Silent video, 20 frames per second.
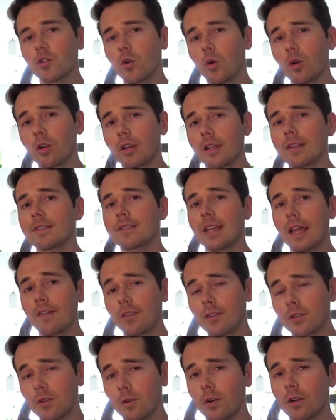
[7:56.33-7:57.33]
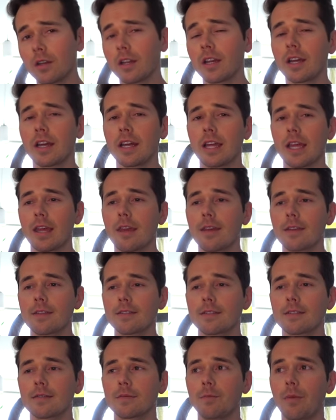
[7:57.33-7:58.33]
toward and saving toward
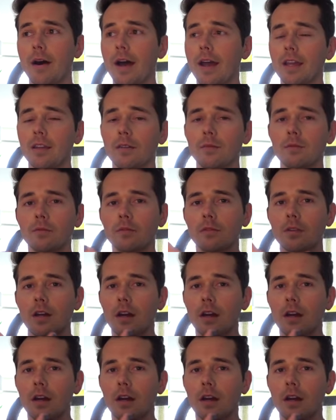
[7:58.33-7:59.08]
is buying